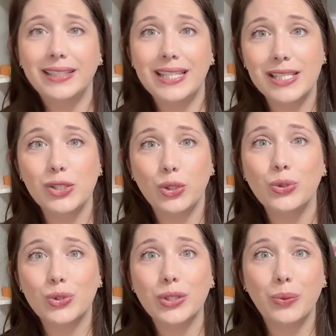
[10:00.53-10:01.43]
this is
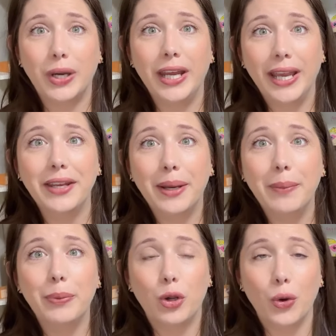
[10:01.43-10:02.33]
usually what I end
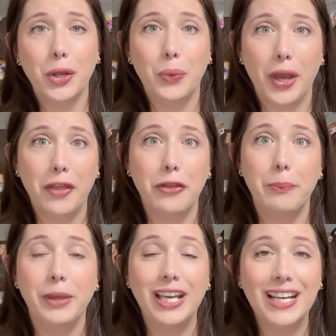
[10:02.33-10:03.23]
up going with
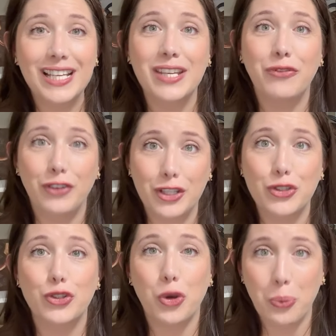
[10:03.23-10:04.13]
because it
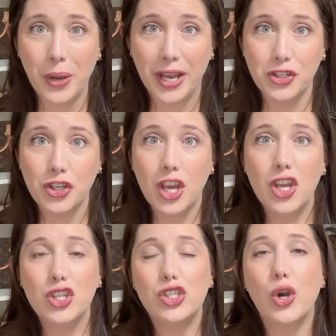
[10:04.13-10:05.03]
fits so much.
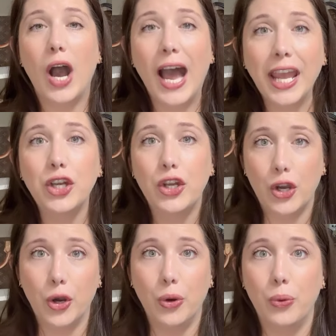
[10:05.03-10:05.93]
So I
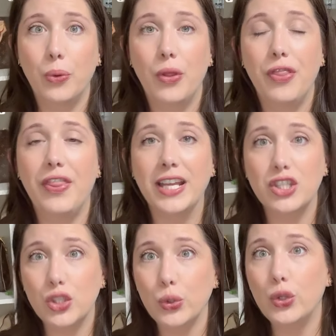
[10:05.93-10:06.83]
know
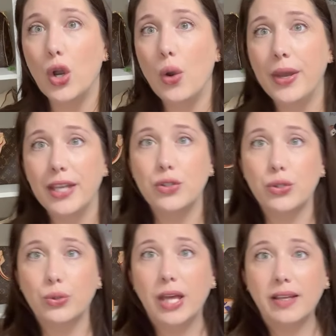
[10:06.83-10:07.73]
that to go
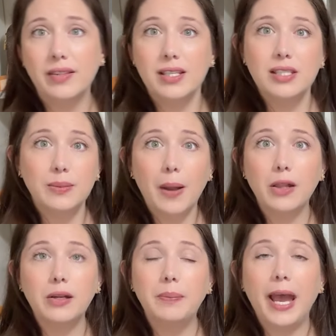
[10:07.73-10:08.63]
into like these
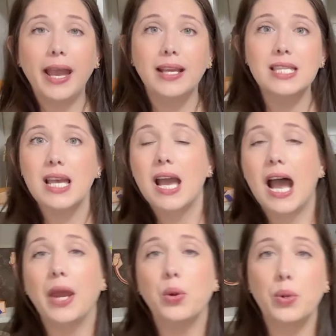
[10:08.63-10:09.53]
smaller bags,
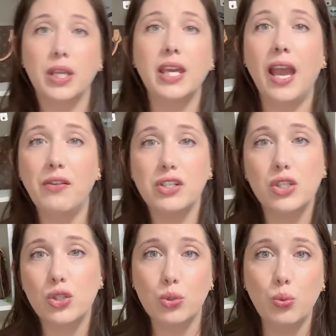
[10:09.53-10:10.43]
I really have to
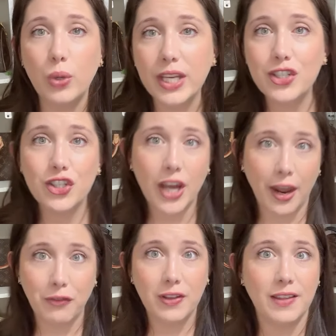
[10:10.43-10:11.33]
switch
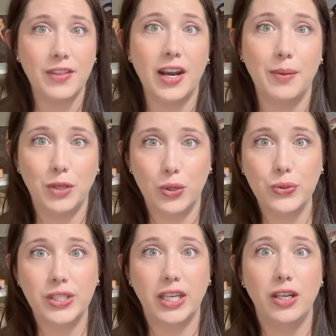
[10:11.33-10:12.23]
everything that I'm
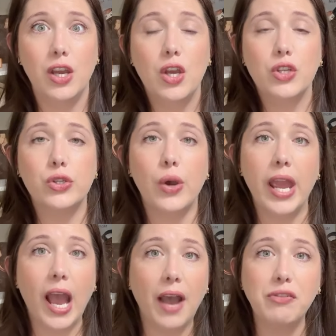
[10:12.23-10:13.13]
using. So I
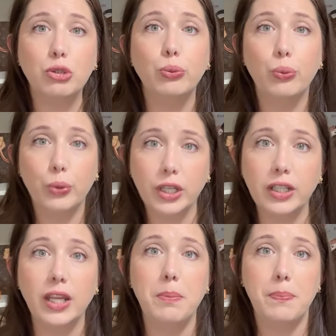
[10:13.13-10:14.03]
have to
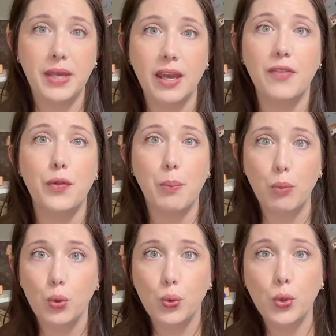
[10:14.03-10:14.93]
really be in the
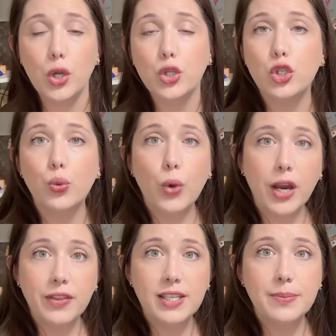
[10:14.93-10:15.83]
mood to
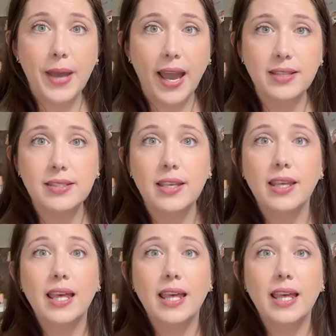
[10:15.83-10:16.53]
wear these bags.